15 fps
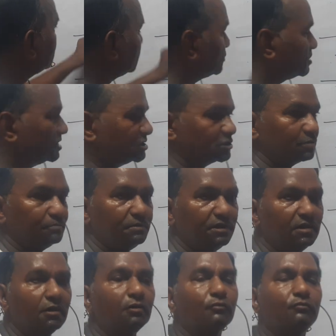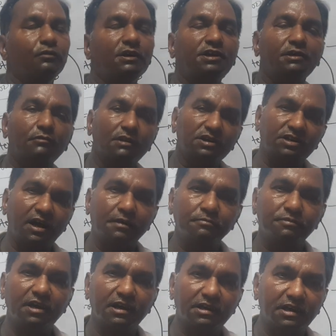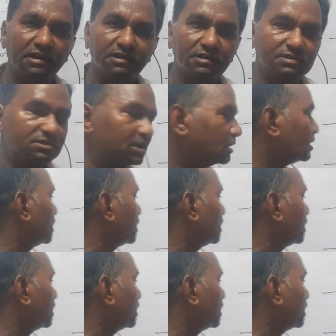to reach B, whatever time taken is.